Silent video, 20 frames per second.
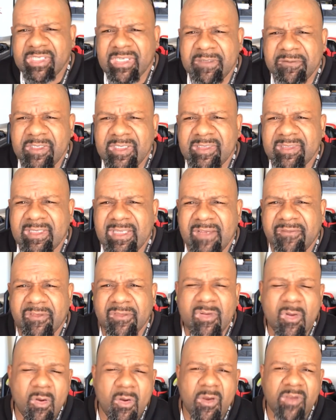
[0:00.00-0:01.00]
Reed's Love
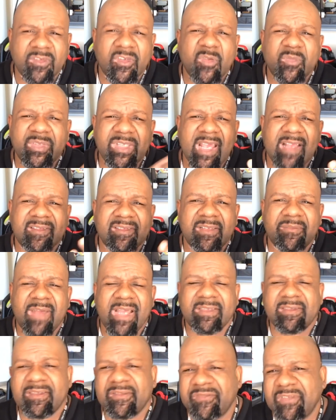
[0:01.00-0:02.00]
of Cars. Hope you got something
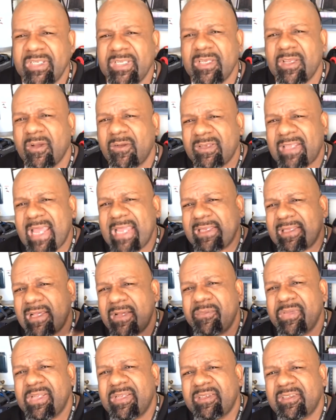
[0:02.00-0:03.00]
out this video. Like,
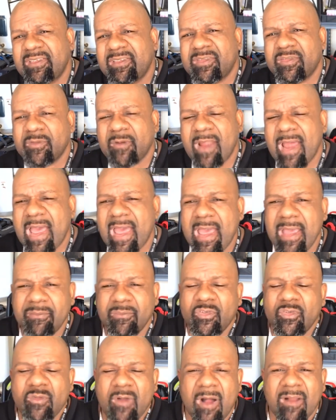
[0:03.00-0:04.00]
comment, and
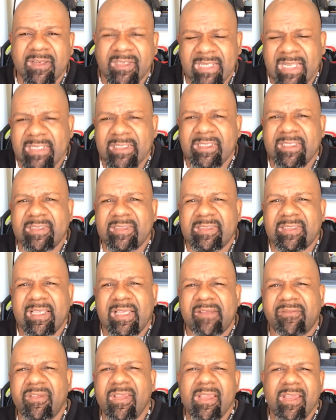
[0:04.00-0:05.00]
subscribe. Do all of that good
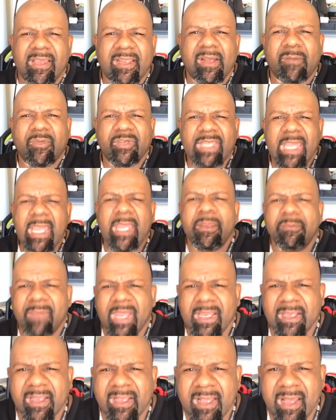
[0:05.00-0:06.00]
stuff. And I'm going to keep
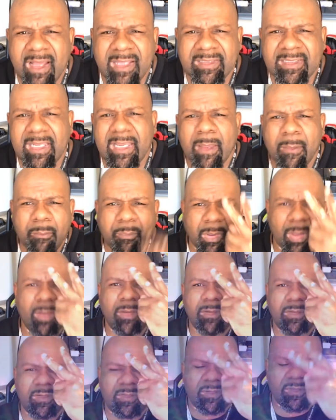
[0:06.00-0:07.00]
making content.
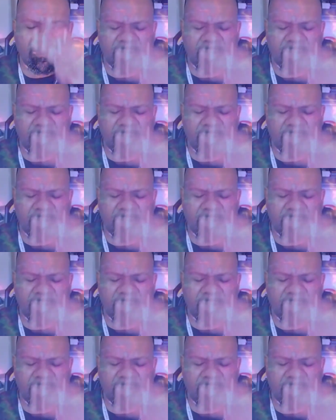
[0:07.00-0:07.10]
Peace.